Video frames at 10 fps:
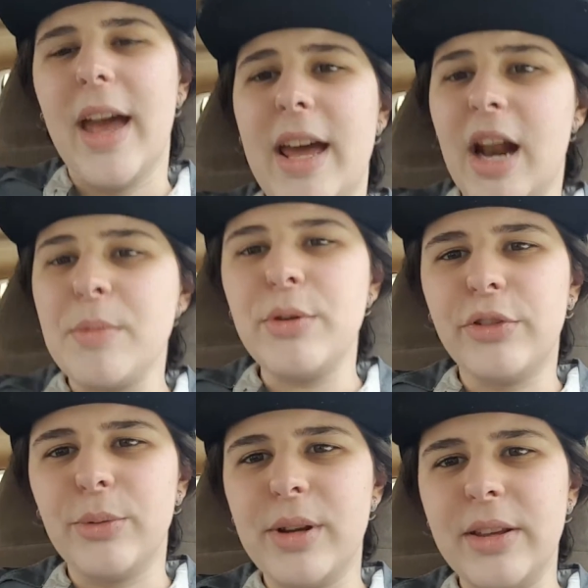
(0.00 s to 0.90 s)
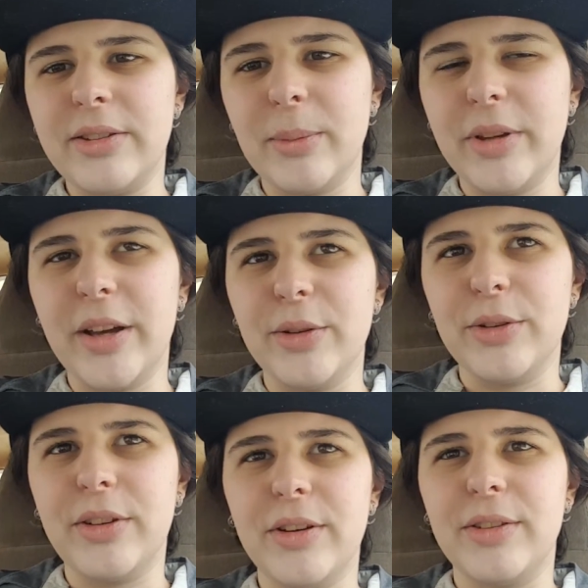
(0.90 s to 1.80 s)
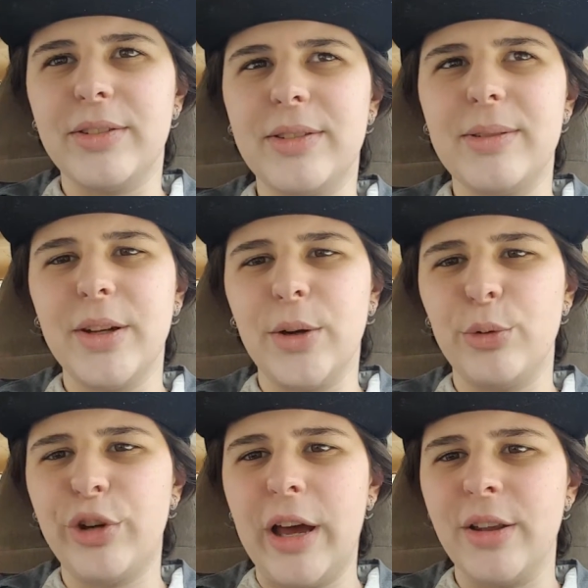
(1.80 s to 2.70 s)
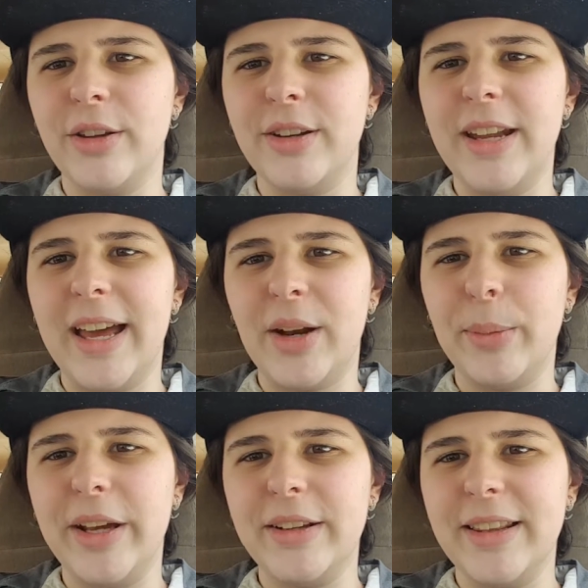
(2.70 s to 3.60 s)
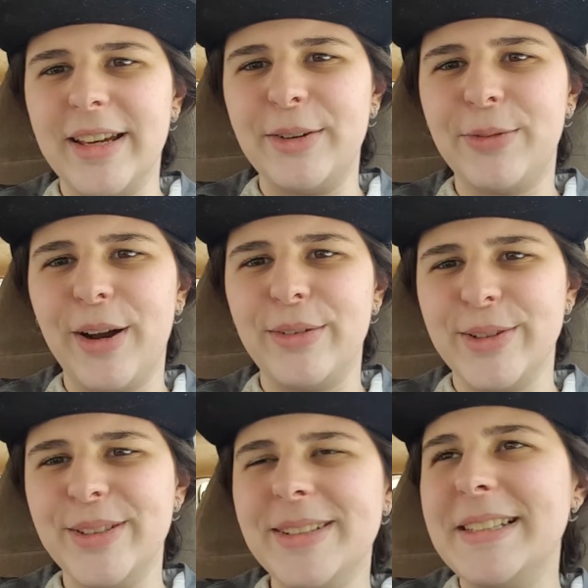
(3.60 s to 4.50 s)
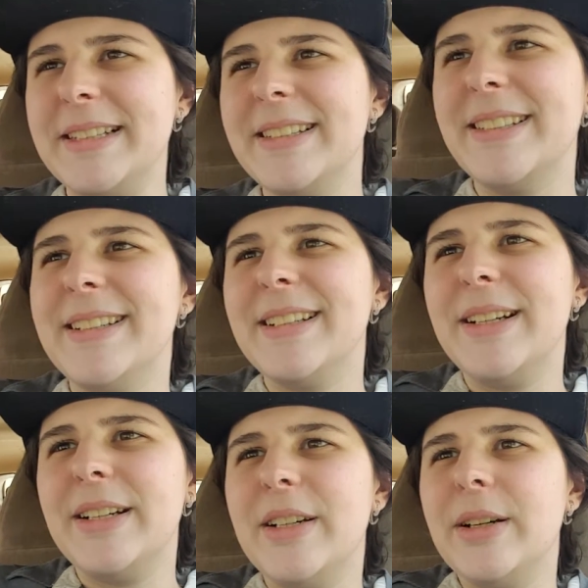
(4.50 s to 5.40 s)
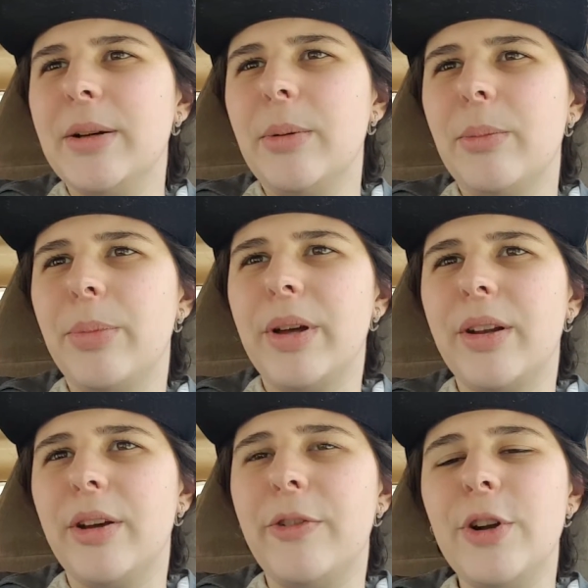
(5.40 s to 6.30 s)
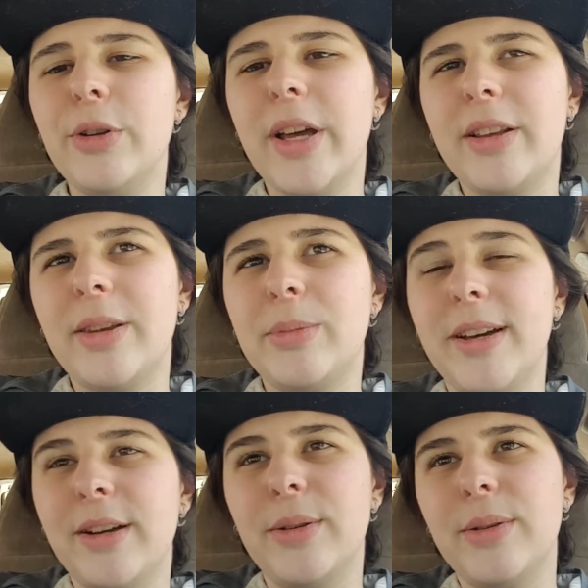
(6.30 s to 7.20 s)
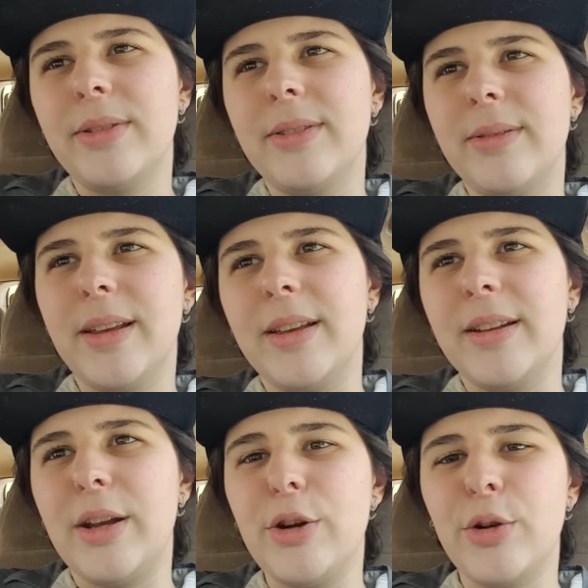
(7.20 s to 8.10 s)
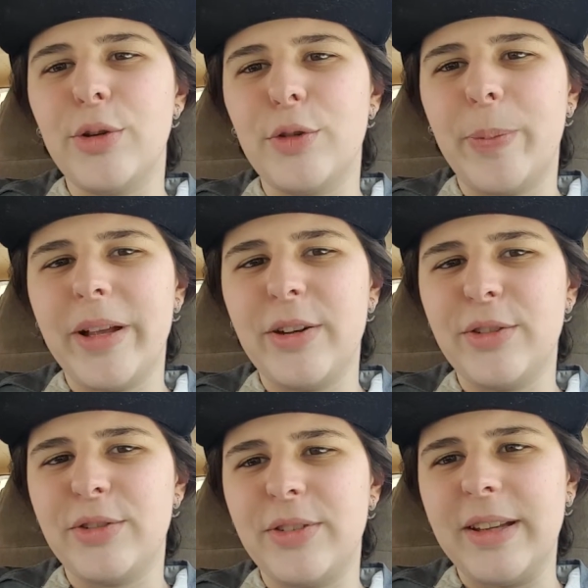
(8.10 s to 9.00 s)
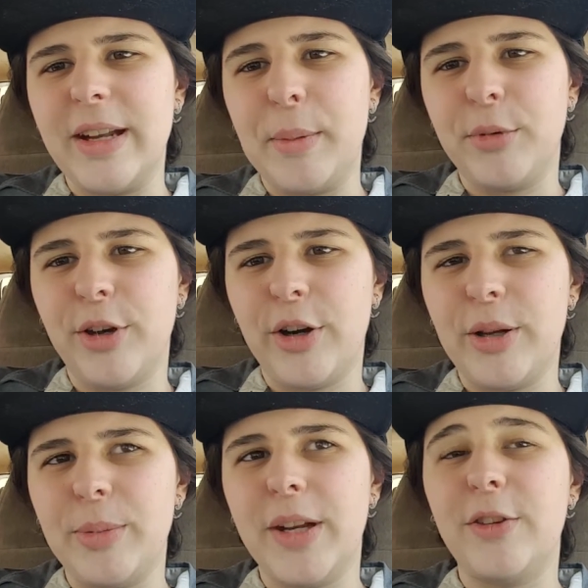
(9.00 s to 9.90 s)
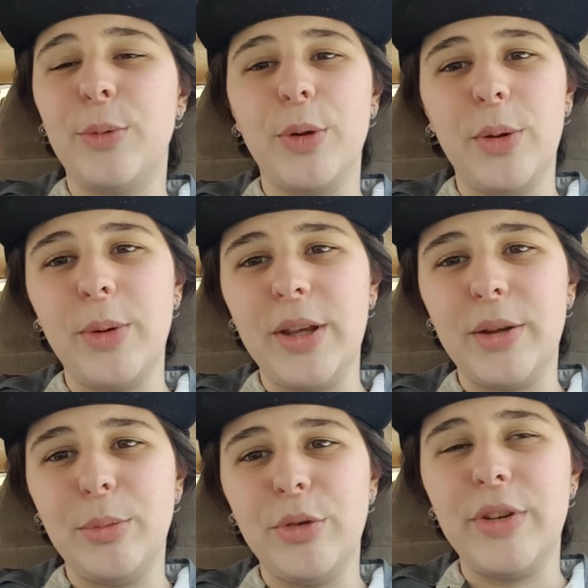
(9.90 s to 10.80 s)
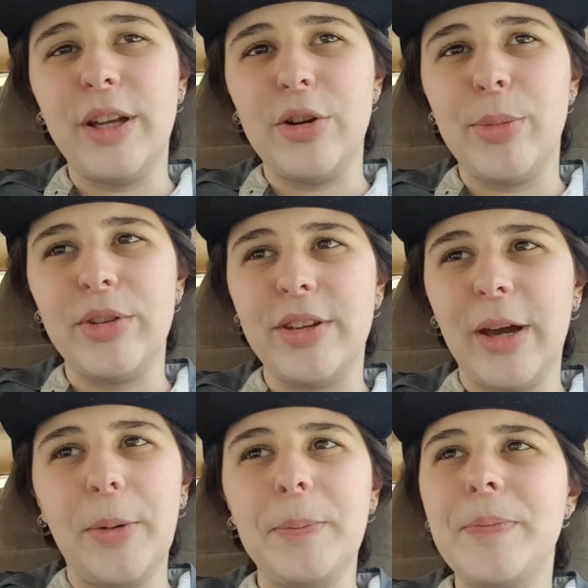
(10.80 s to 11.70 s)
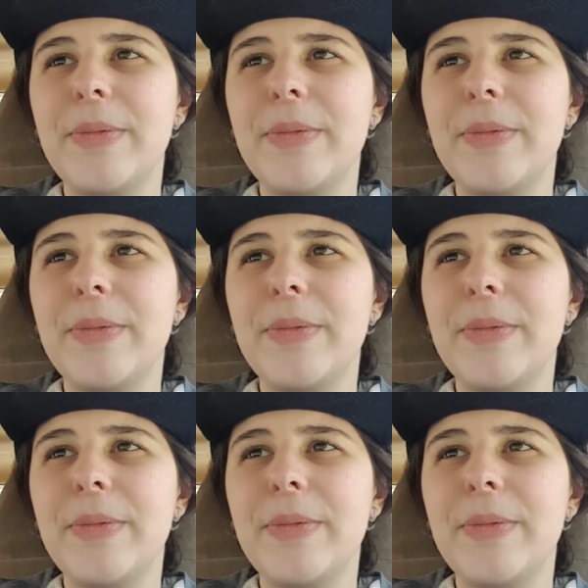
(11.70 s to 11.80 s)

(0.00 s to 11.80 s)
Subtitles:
And I'm used to reading subtitles because, you know, childhood anime, like, forever. But if you don't like subtitles and you don't know Spanish, then I'm sorry, but it's a really, really good movie and you're missing out.